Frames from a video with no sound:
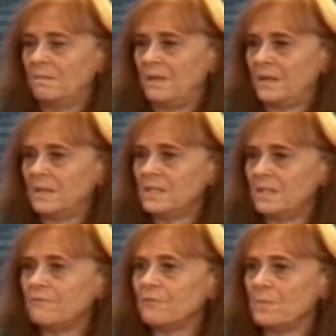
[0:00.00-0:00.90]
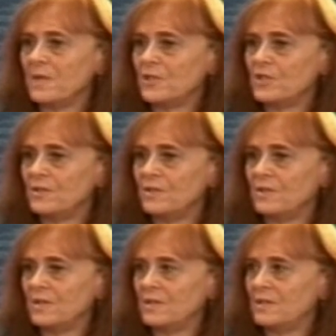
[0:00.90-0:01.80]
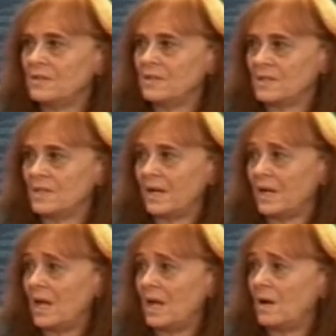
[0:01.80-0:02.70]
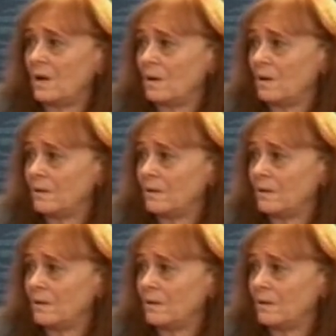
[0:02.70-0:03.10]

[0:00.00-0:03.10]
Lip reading: Because information it's like air.